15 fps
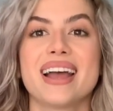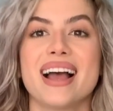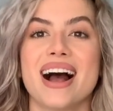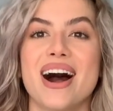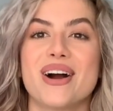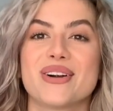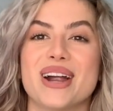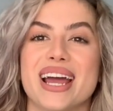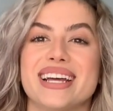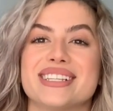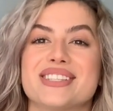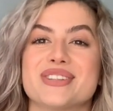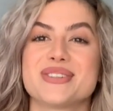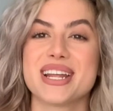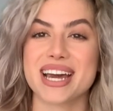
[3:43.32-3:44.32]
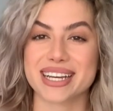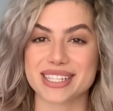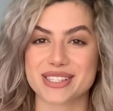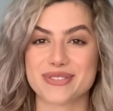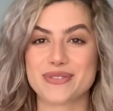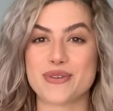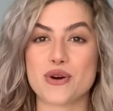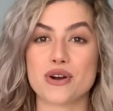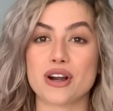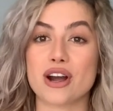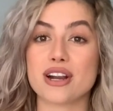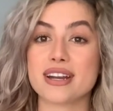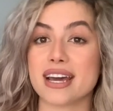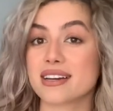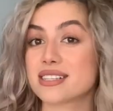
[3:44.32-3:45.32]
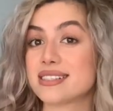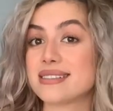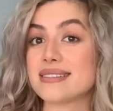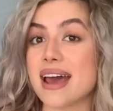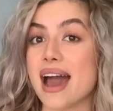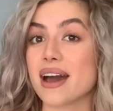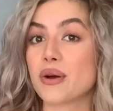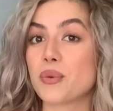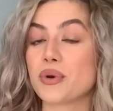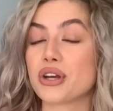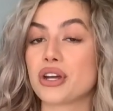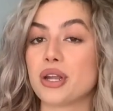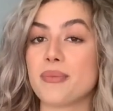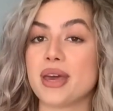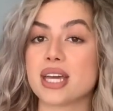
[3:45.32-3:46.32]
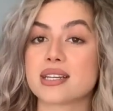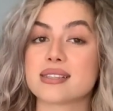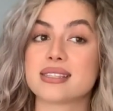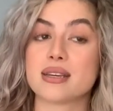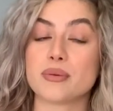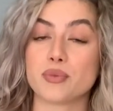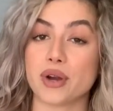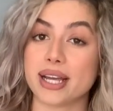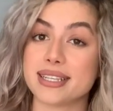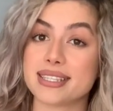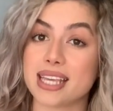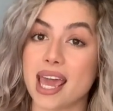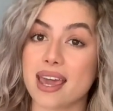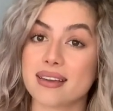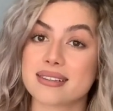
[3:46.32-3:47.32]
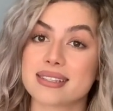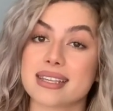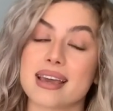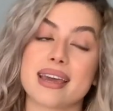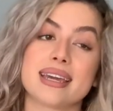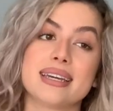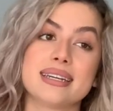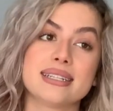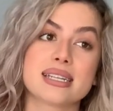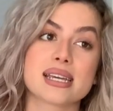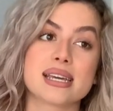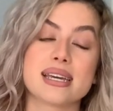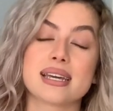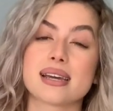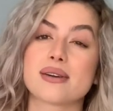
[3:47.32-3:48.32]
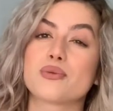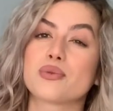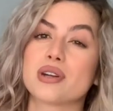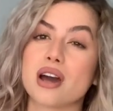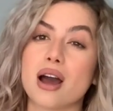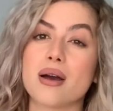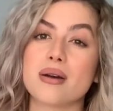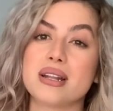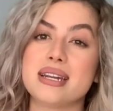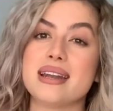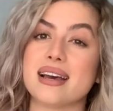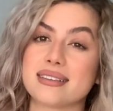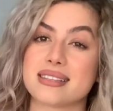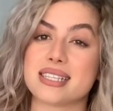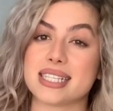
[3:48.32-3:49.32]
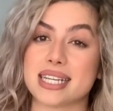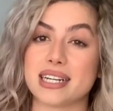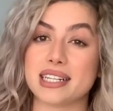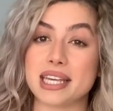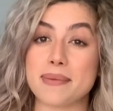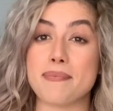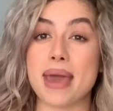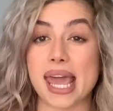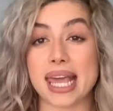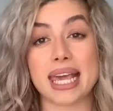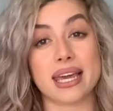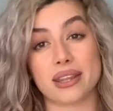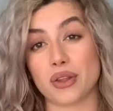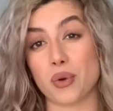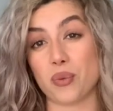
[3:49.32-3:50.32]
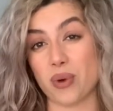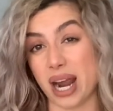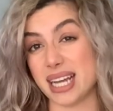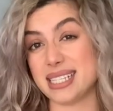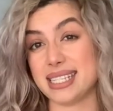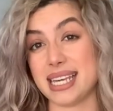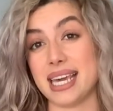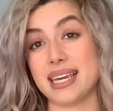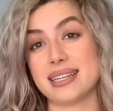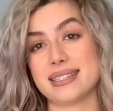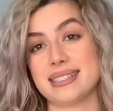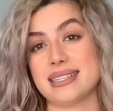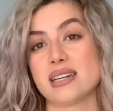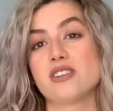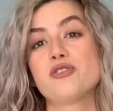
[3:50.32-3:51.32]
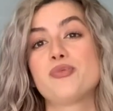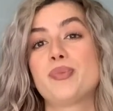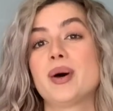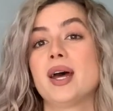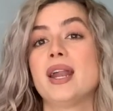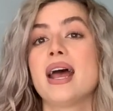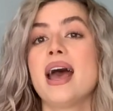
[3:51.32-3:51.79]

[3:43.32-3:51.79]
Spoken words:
All right, so for our next snack, we're gonna make some rice cakes. And we're not necessarily making the rice cake itself, but